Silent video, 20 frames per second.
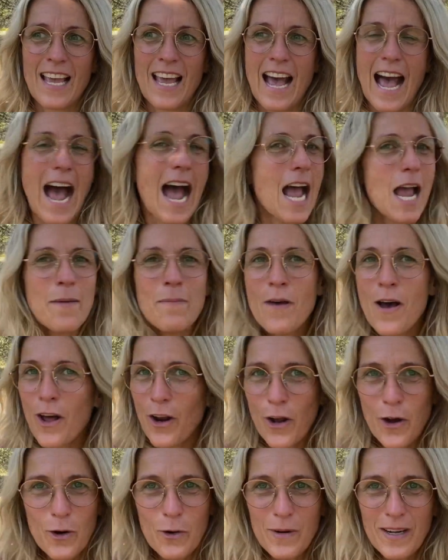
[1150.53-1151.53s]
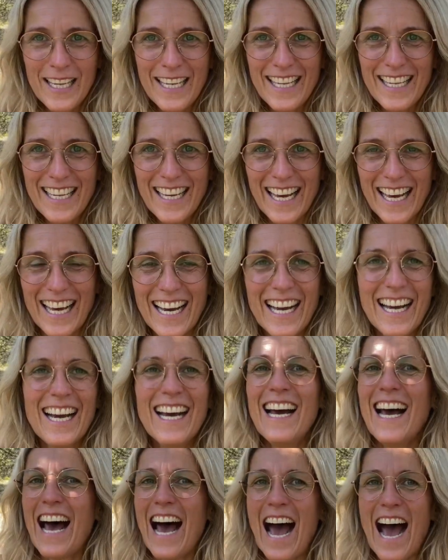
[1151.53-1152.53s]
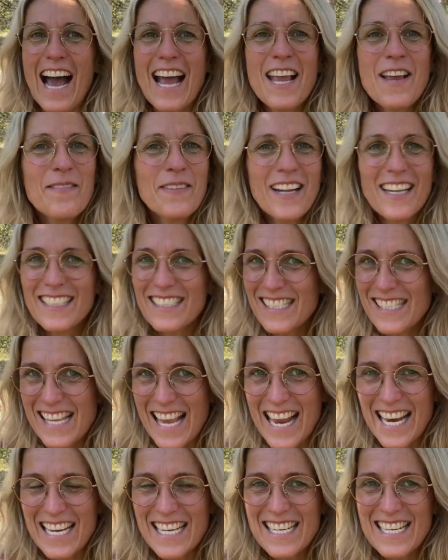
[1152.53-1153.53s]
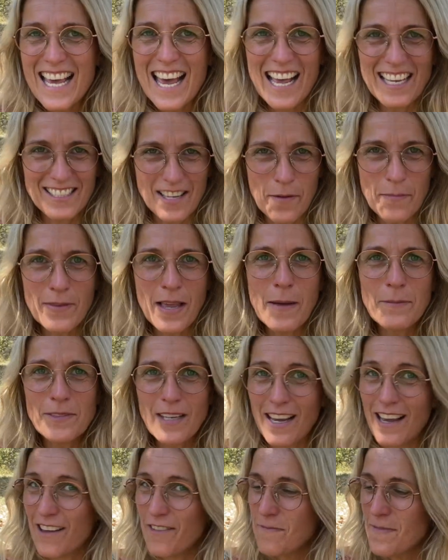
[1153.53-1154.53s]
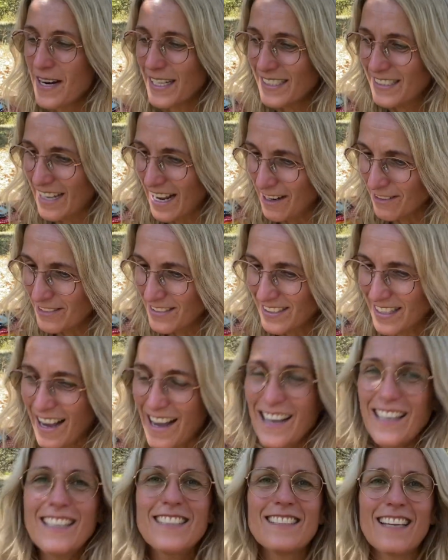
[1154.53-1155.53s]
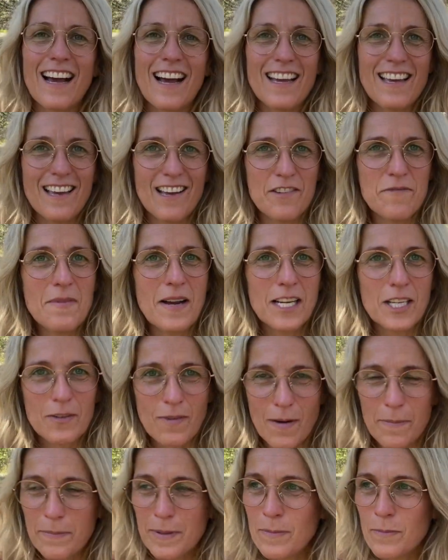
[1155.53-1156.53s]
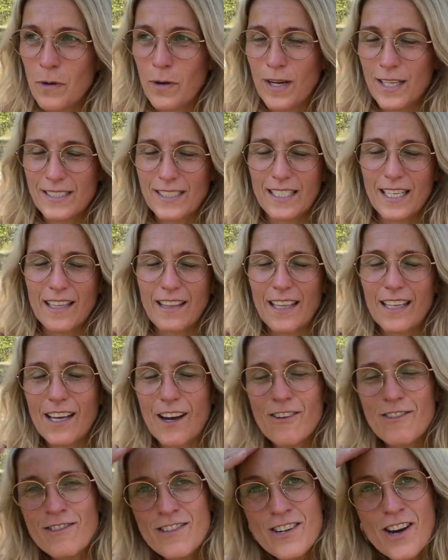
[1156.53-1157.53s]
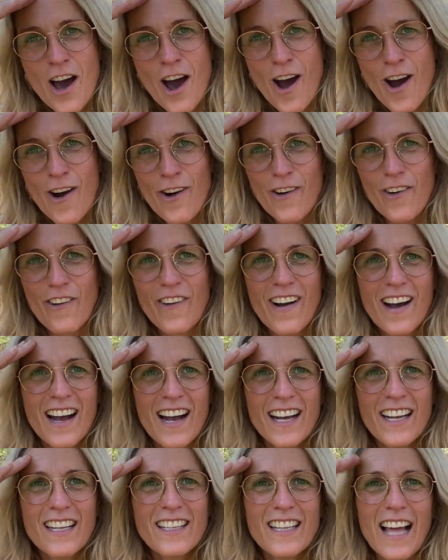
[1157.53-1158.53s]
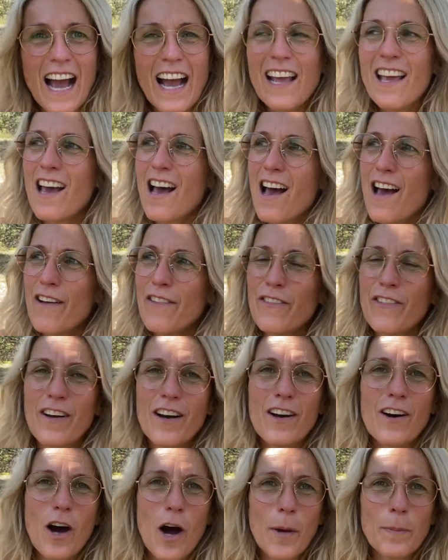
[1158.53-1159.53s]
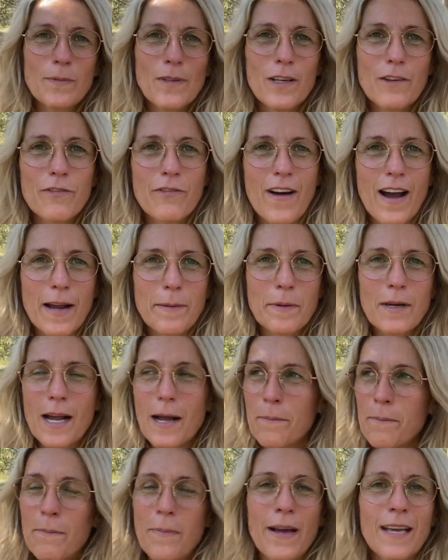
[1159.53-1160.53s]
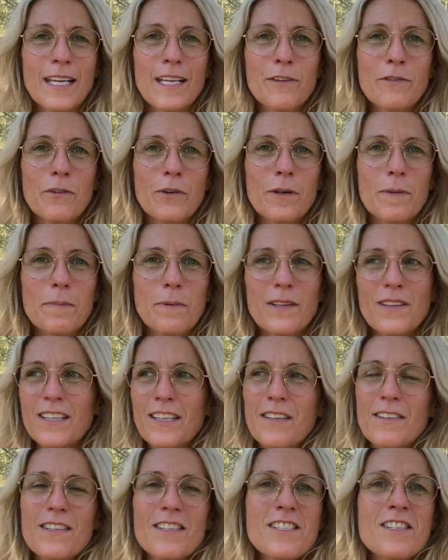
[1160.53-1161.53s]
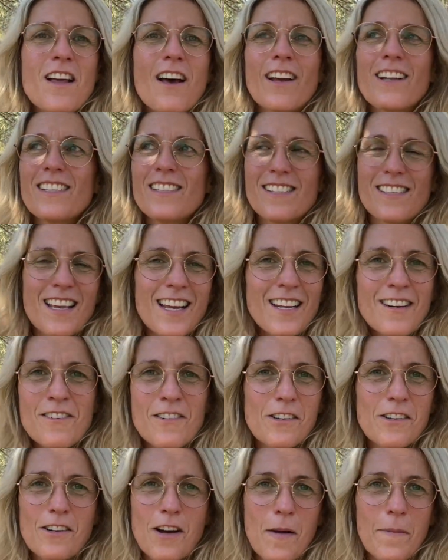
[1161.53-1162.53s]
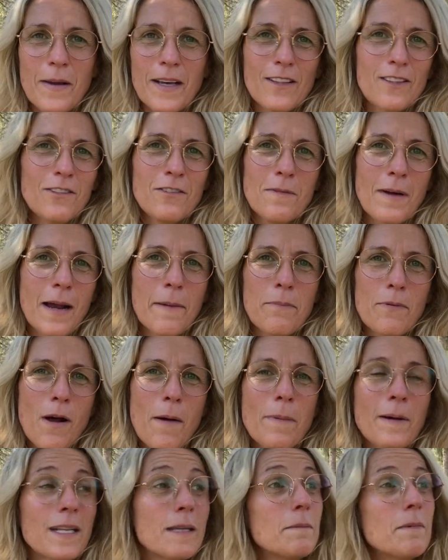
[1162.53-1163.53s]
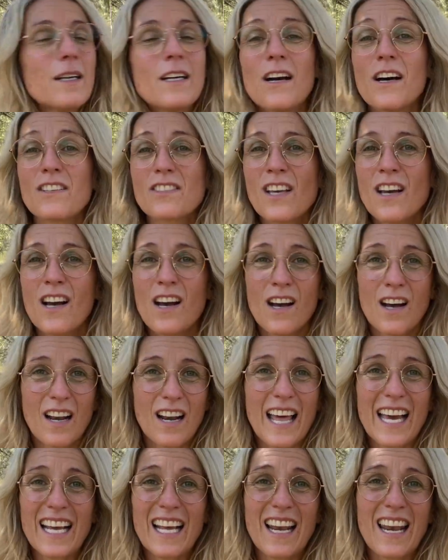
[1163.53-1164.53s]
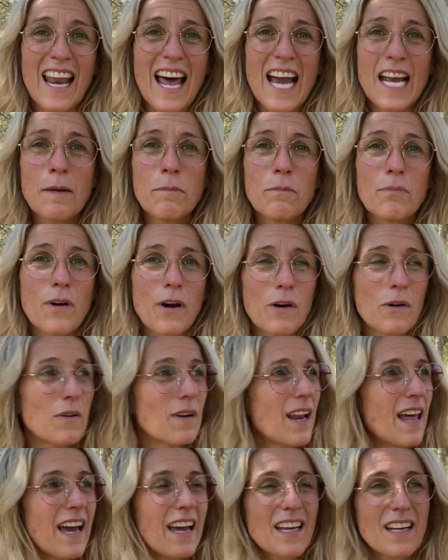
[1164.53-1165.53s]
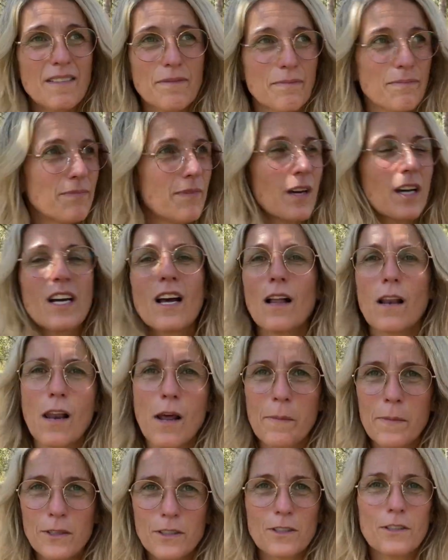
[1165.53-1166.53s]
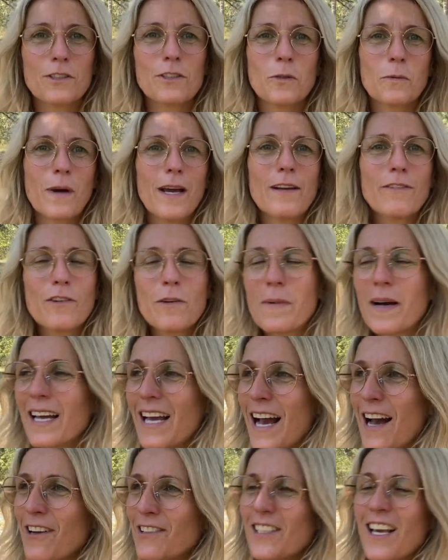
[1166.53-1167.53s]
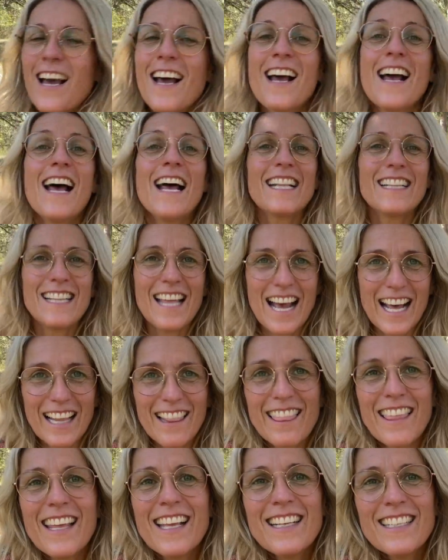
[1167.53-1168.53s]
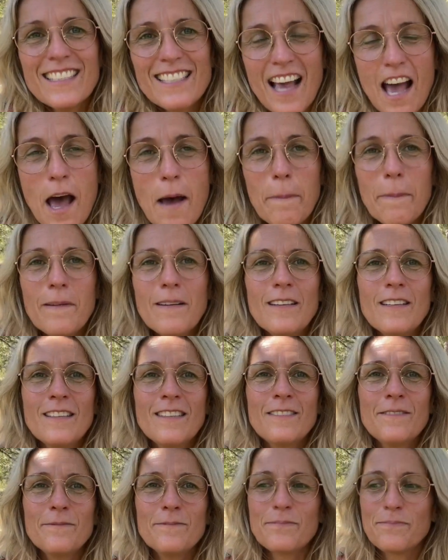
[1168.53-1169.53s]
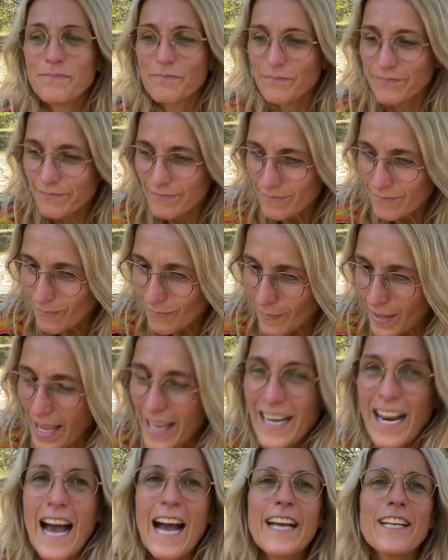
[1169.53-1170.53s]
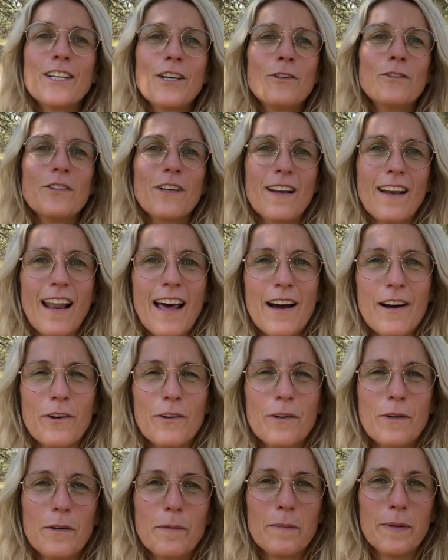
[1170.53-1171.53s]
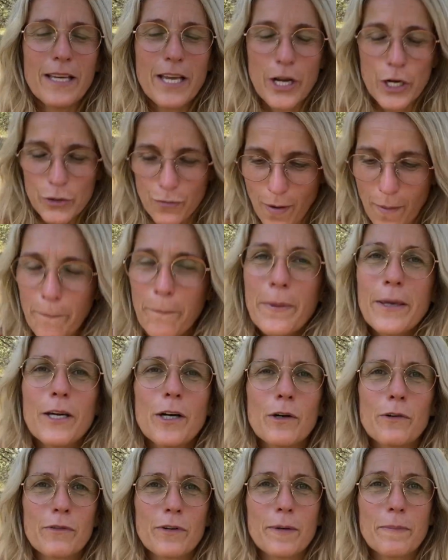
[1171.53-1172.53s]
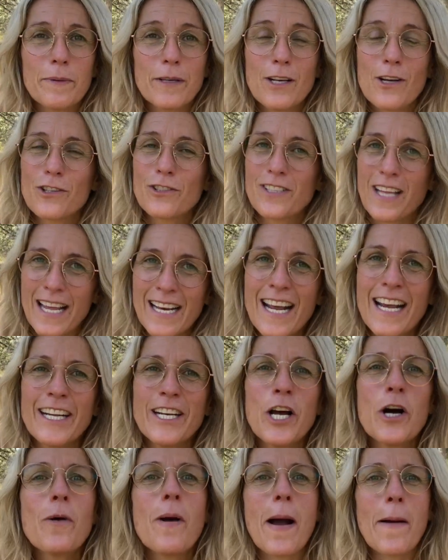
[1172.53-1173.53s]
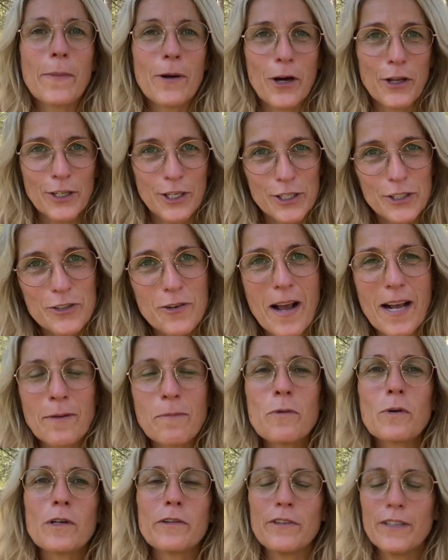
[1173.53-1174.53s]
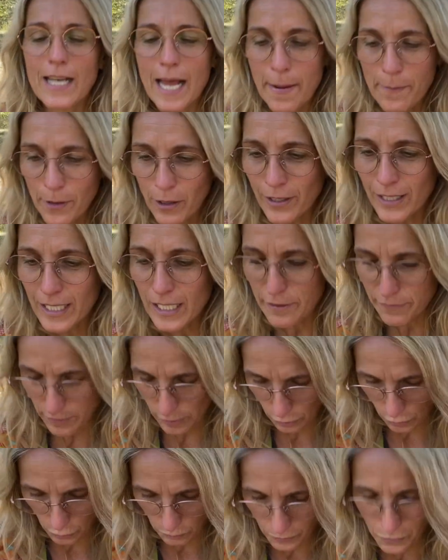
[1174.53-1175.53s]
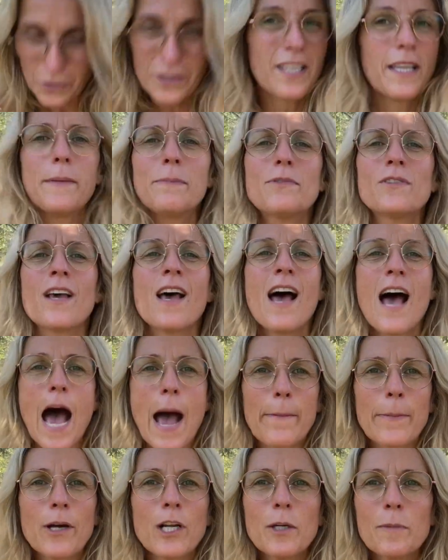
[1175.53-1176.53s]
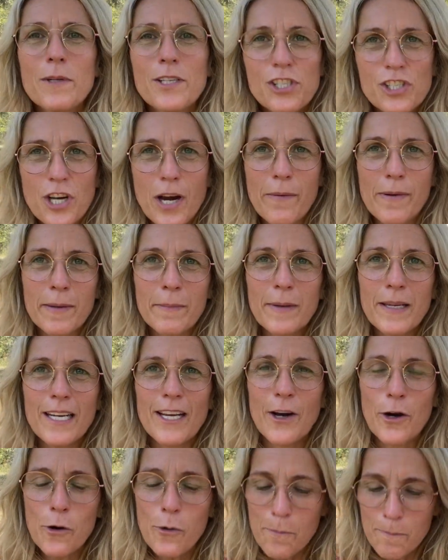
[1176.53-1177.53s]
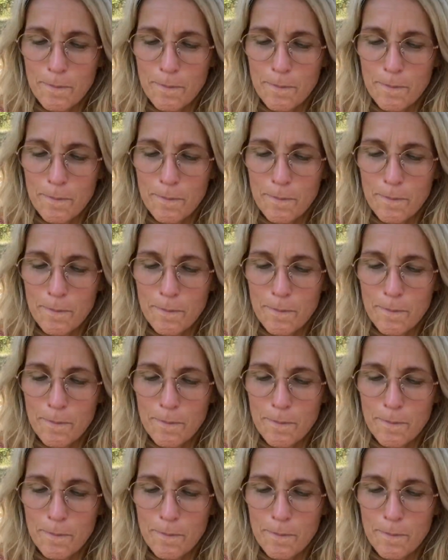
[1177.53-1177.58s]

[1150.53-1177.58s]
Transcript: I'm not holy. I am not a saint. Sometimes I have my downsides. I have my grumpy morning that I think, oh no, I have optic fiber, I'm paying for it, but there is not a signal coming through my property because like a line broke like kilometers away from my house. That things happen, and I don't allow being grumpy over it, because then I know I'm gonna attract more of it. I'm gonna give you 2 book tips I'm gonna be sharing below